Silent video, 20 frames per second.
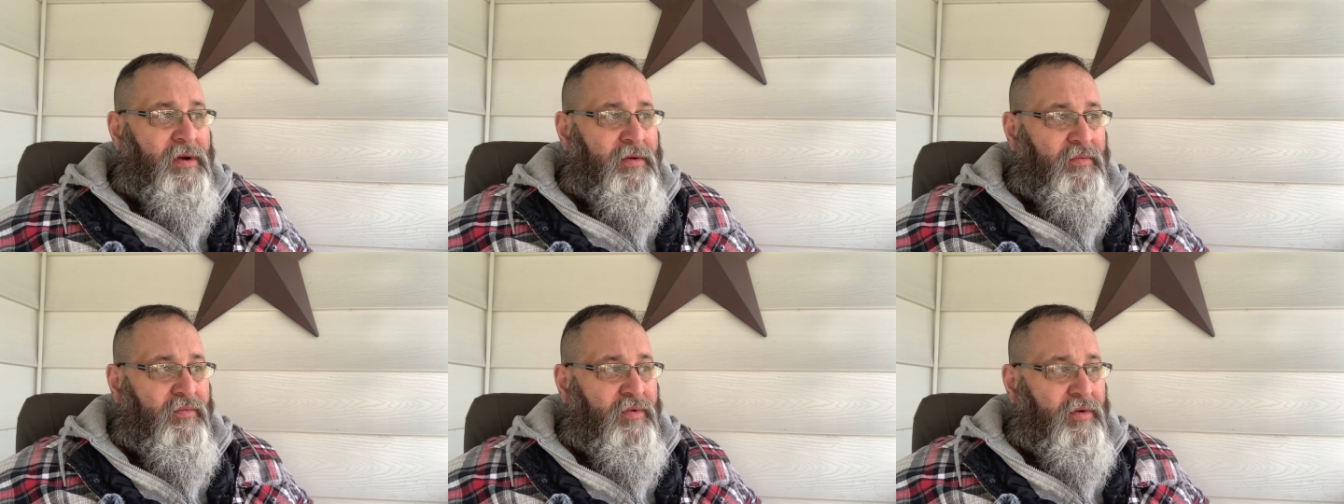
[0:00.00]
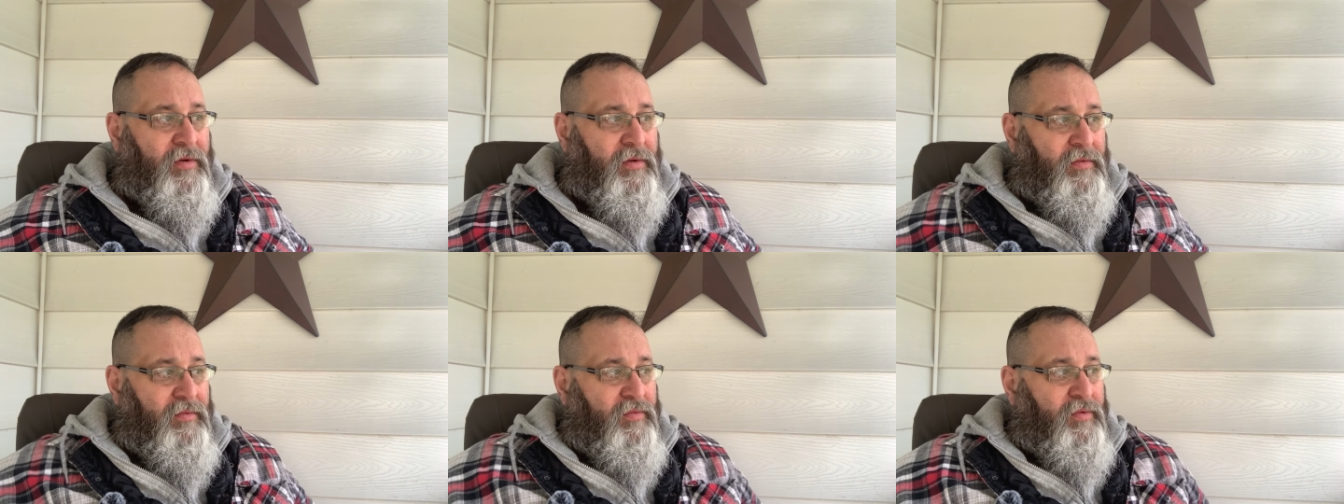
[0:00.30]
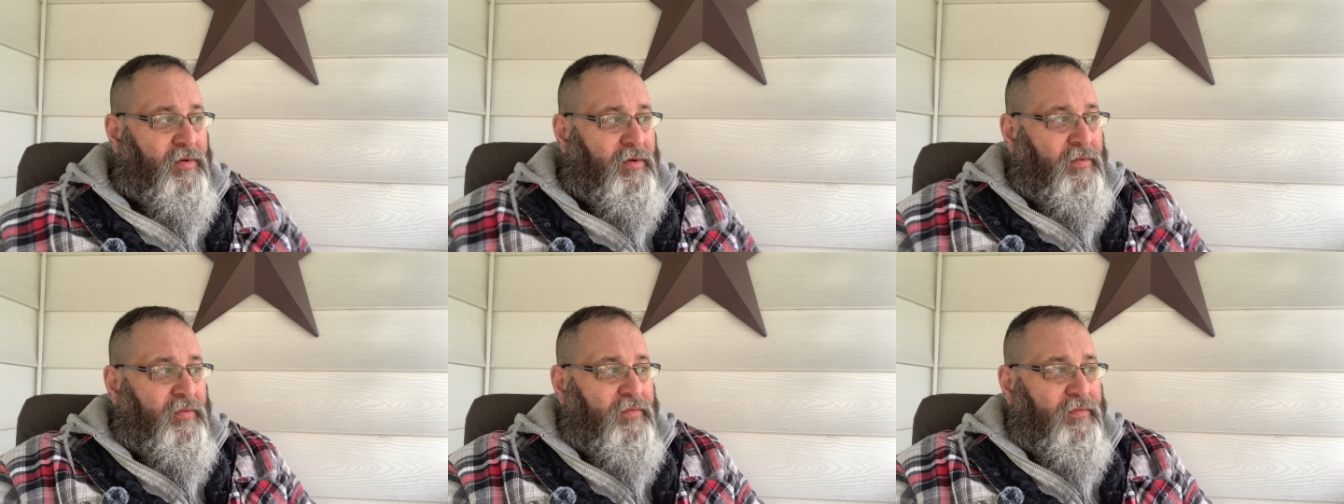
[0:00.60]
and
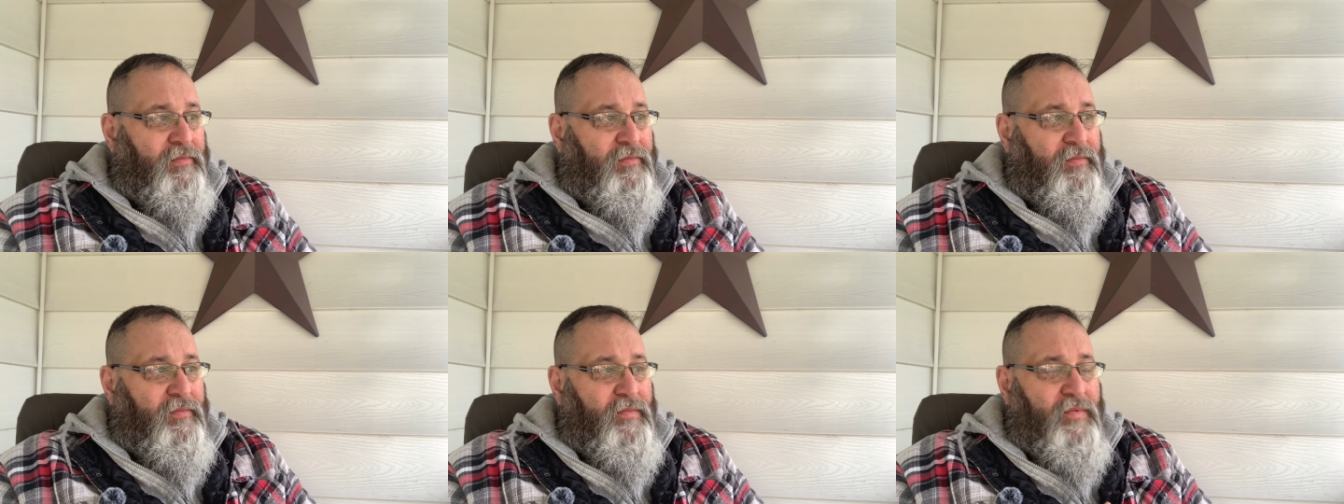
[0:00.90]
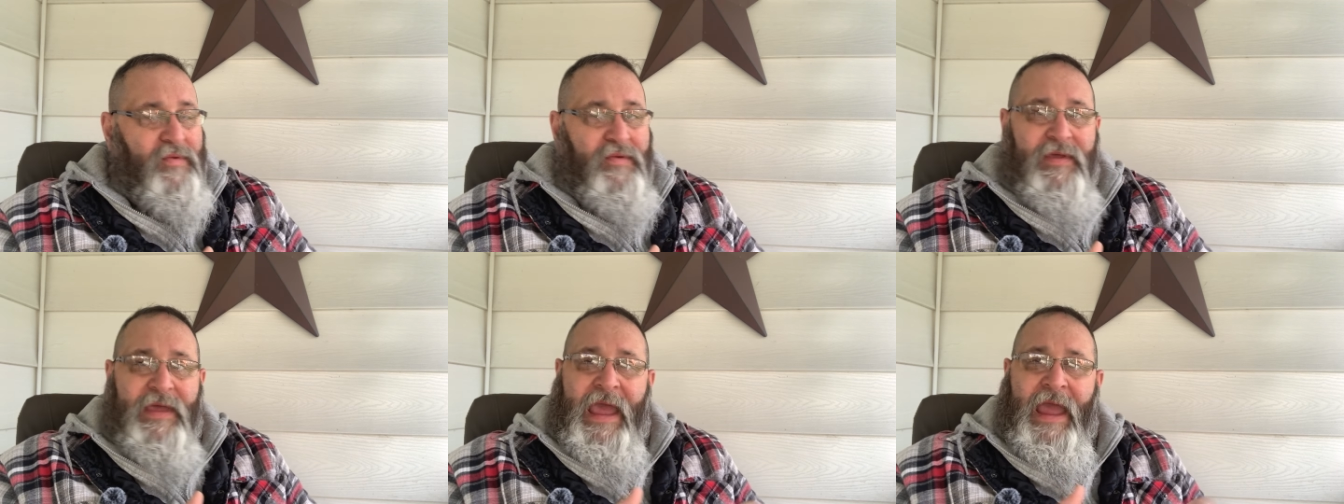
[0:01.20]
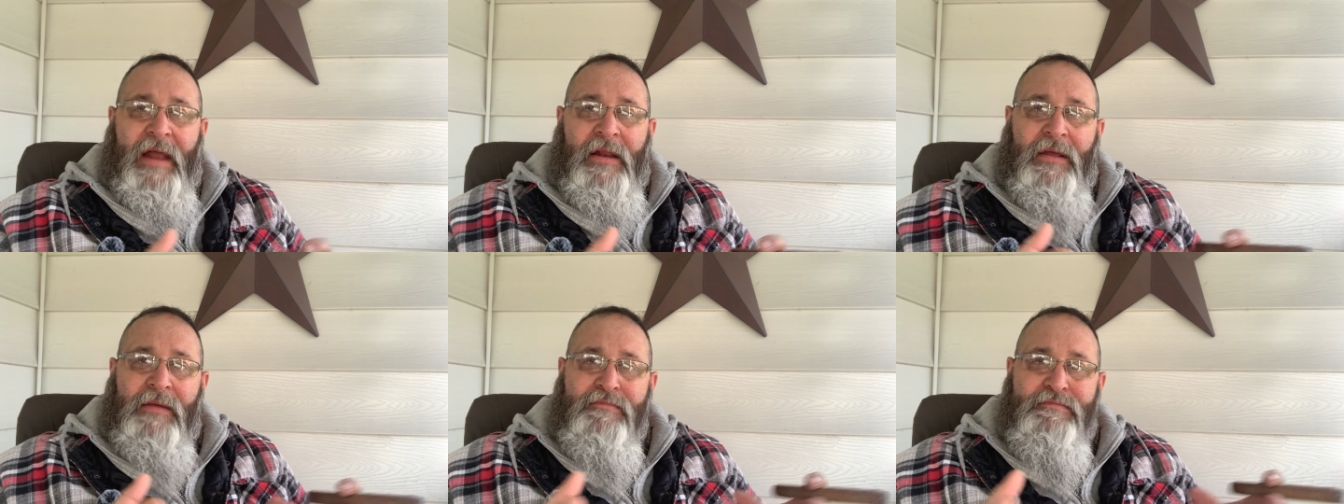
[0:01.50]
we're
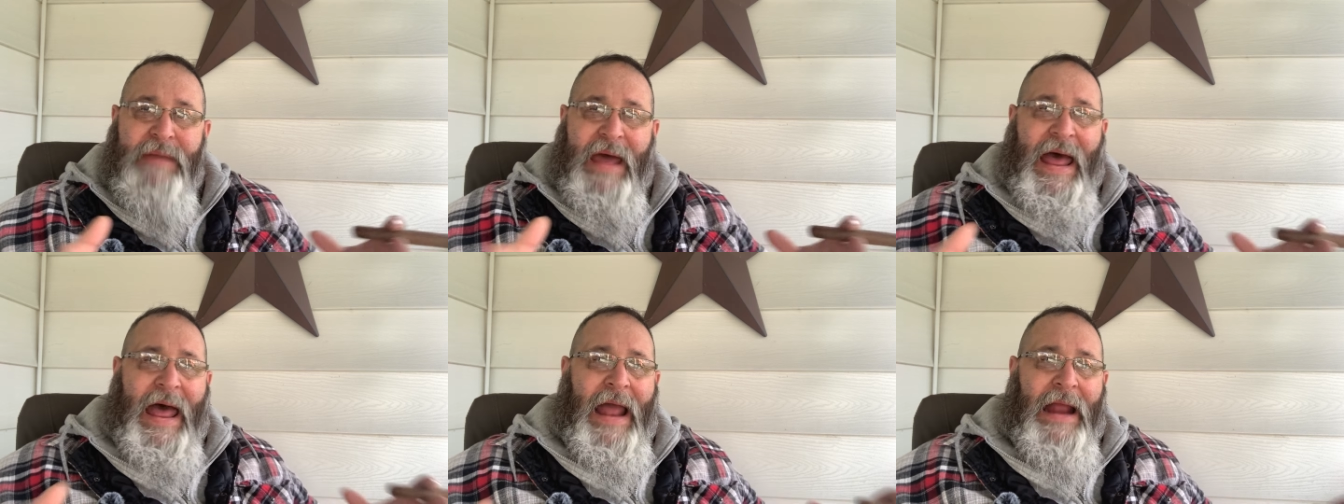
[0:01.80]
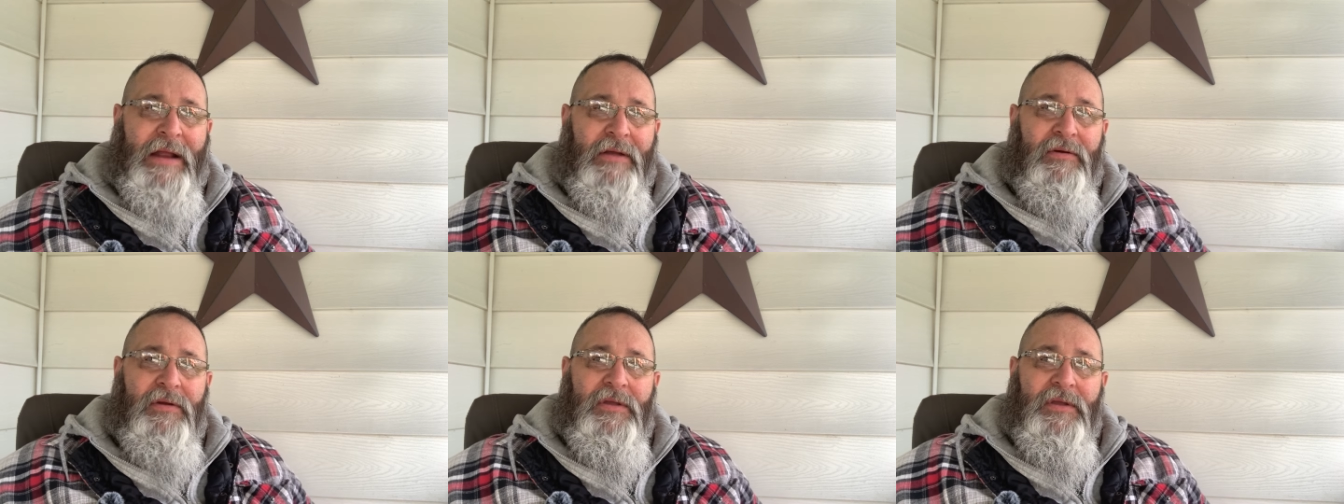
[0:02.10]
scaling back